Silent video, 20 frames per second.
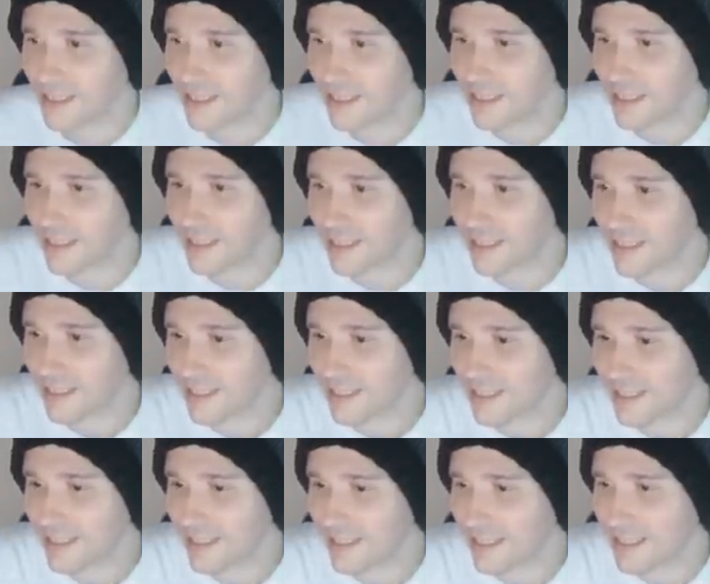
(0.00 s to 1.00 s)

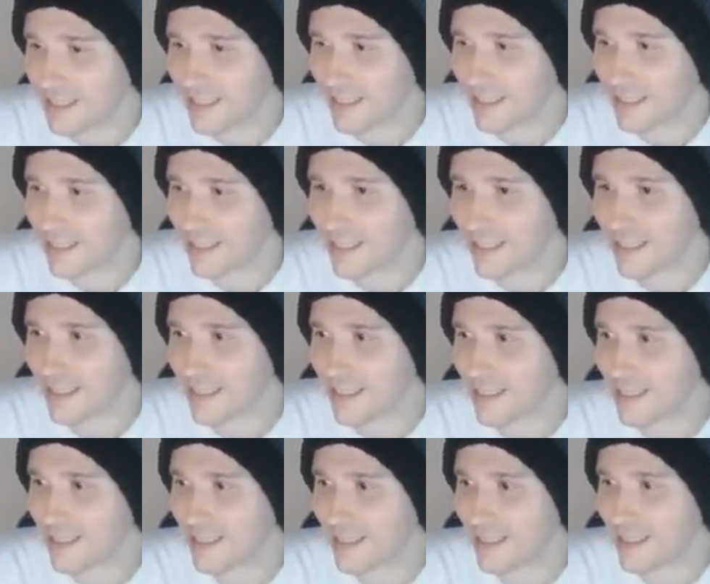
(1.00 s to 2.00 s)

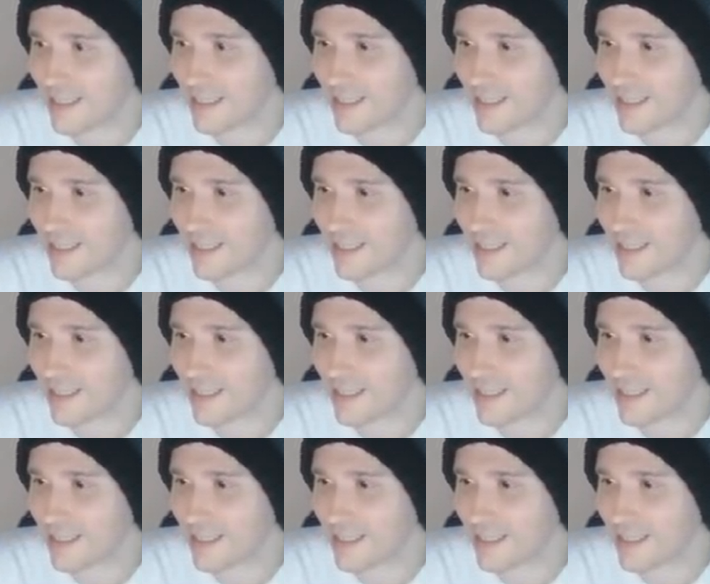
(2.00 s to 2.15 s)
[no speech]